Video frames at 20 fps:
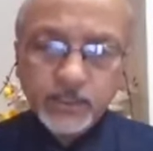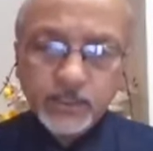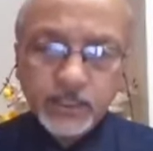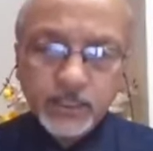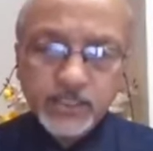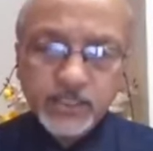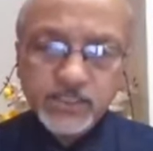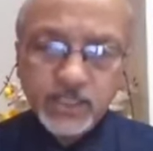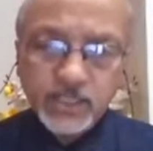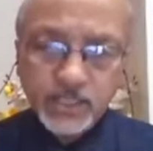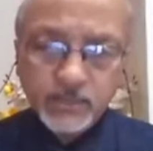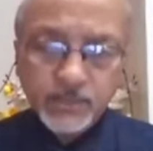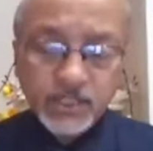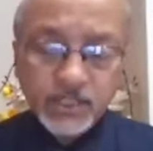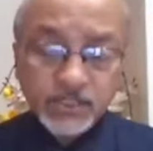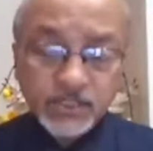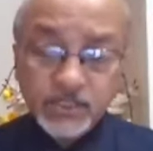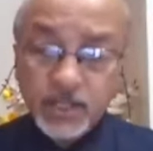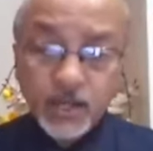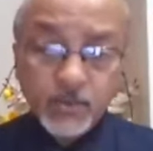initiative
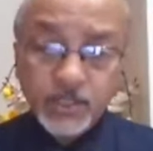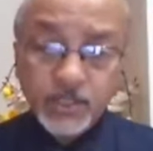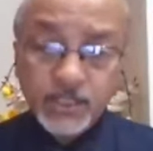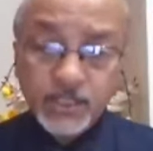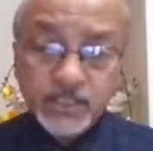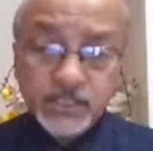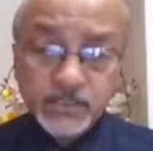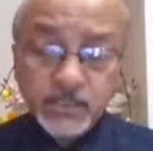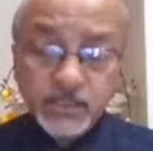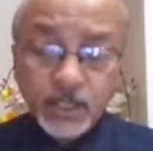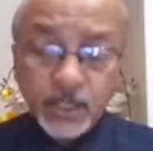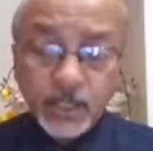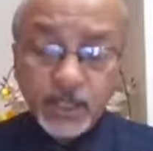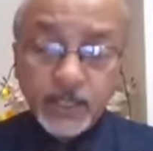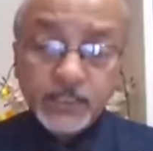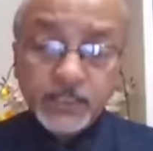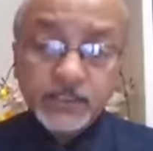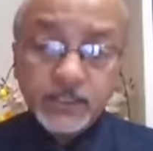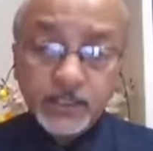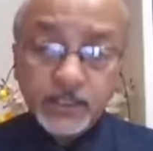because nowadays
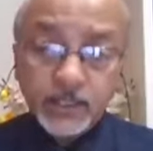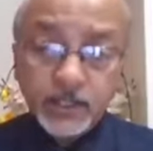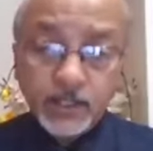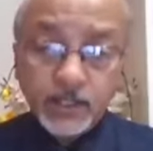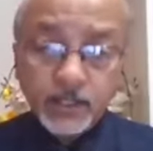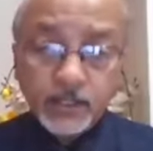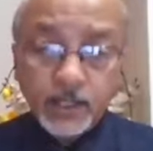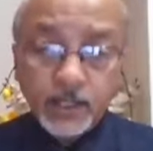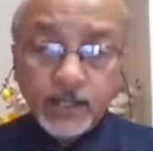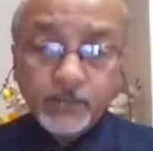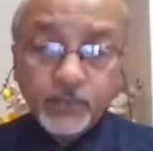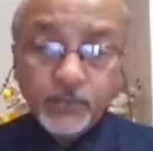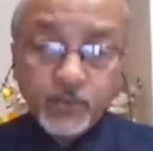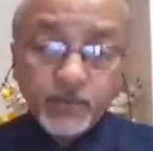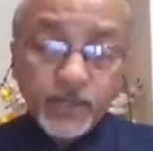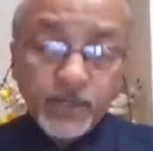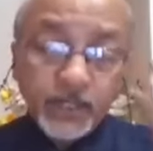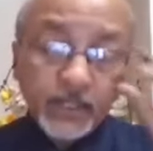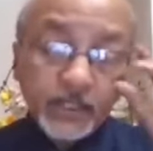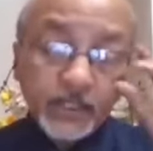ethical
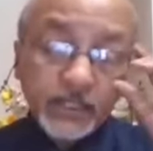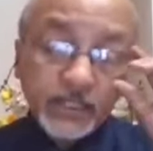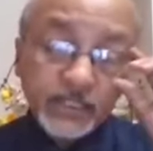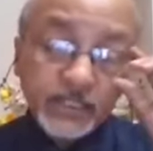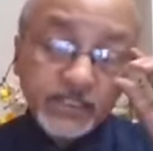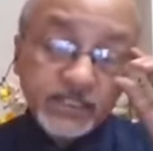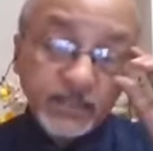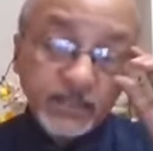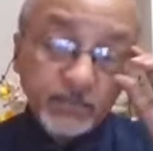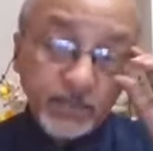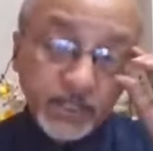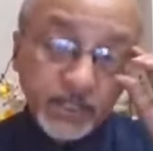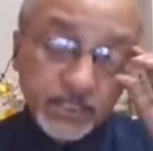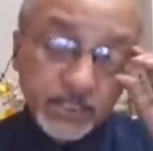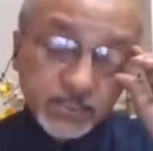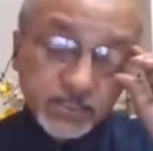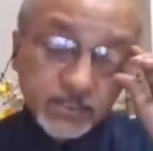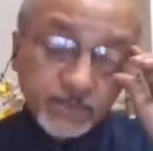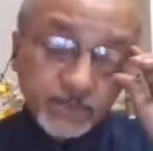approval is a must.